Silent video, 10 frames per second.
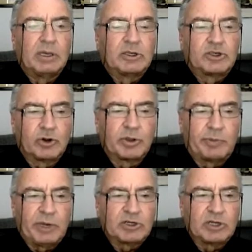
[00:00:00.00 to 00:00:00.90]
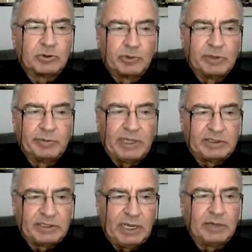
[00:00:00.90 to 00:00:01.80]
So the patient will
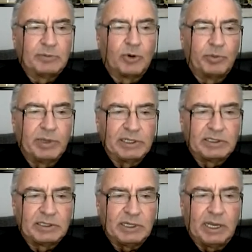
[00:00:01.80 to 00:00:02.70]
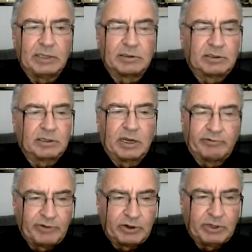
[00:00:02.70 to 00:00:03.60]
maintain mobility and a
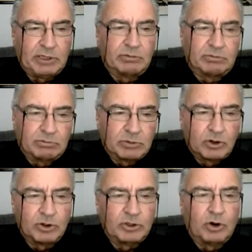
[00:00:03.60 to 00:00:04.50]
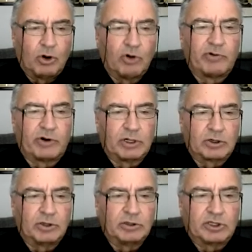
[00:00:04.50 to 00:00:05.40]
very good overall
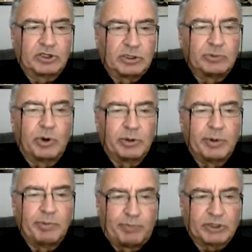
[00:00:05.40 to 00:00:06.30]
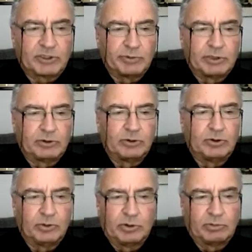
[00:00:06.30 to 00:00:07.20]
condition will be possible to
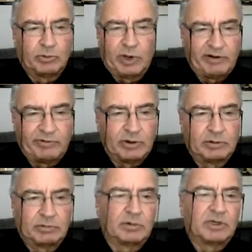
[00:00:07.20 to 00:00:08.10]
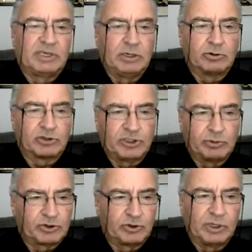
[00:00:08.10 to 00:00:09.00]
do whatever he or she
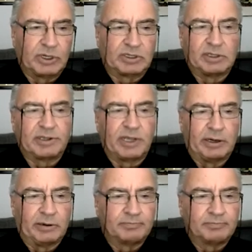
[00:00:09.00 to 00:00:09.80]
was doing until then,